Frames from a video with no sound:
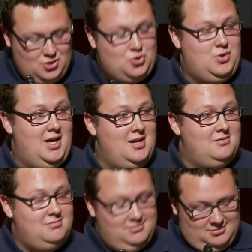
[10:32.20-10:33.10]
Judea.
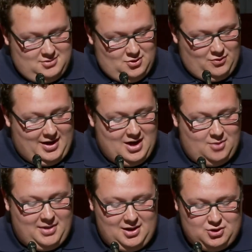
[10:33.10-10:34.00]
Right
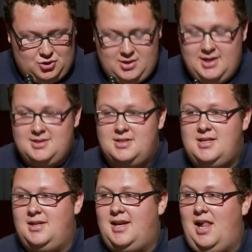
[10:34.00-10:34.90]
now, Biola's Judea is the
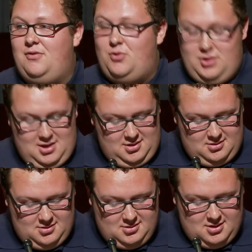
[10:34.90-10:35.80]
state of California.
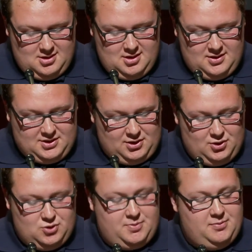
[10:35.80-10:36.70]
This
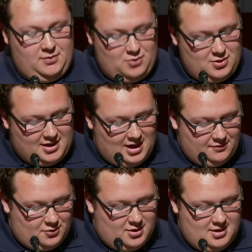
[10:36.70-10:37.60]
includes people of Northern
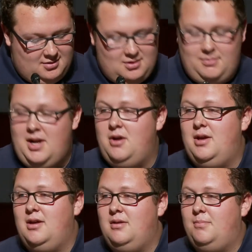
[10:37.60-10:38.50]
California, the Bay
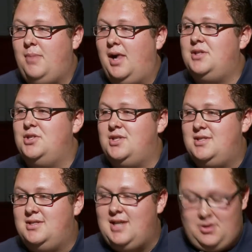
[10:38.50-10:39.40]
Area,
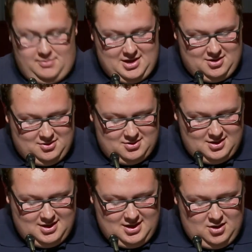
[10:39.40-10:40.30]
politicians in Sacramento,
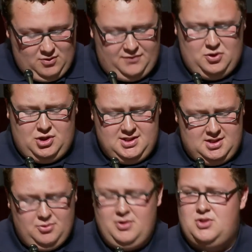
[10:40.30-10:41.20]
refugees
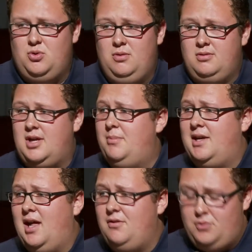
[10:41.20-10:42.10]
and immigrants who are coming
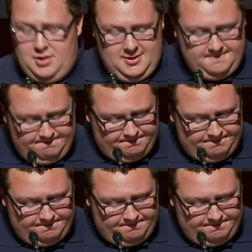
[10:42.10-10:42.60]
to California.